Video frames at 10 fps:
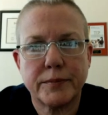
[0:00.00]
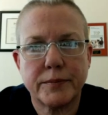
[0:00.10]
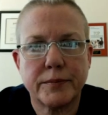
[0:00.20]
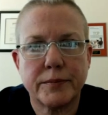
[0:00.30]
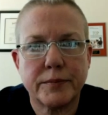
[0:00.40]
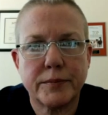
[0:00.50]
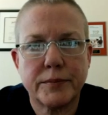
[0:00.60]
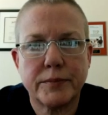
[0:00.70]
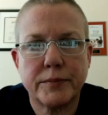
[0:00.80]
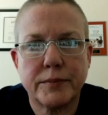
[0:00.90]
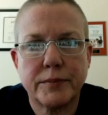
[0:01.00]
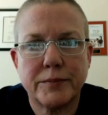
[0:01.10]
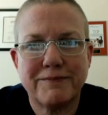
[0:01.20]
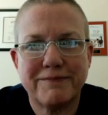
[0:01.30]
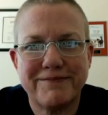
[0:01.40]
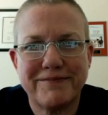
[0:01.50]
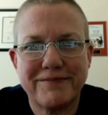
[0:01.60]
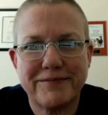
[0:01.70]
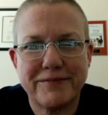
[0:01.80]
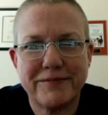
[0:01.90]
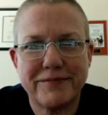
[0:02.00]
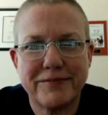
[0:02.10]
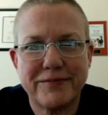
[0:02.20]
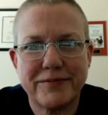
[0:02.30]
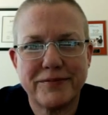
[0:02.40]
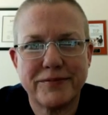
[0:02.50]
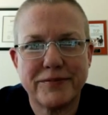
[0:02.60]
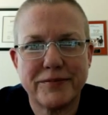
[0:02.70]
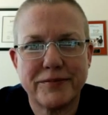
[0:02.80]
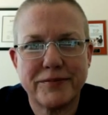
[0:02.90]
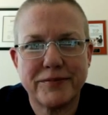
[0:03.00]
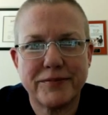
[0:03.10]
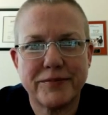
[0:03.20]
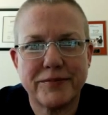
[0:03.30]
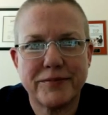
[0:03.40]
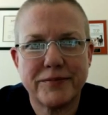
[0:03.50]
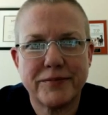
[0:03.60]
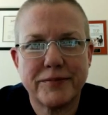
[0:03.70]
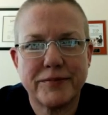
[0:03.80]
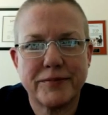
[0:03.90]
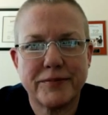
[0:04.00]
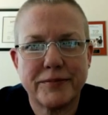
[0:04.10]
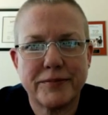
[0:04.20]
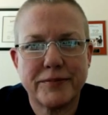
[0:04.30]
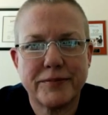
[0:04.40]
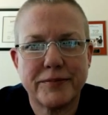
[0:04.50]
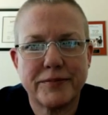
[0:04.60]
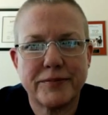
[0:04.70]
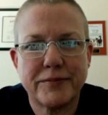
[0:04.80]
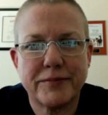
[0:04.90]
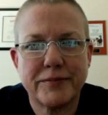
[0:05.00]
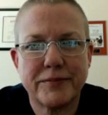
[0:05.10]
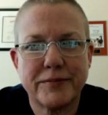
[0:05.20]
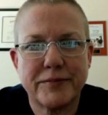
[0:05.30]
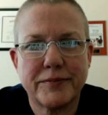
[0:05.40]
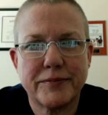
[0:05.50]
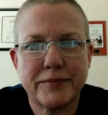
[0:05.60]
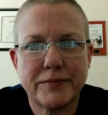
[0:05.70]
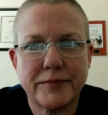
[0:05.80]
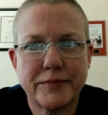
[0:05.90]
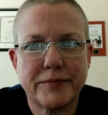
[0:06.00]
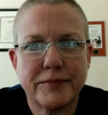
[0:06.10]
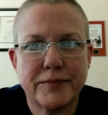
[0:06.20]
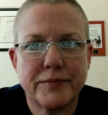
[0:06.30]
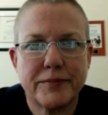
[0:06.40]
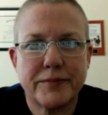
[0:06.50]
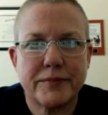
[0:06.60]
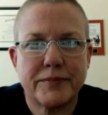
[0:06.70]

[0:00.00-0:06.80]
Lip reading: No words are spoken by the person on screen.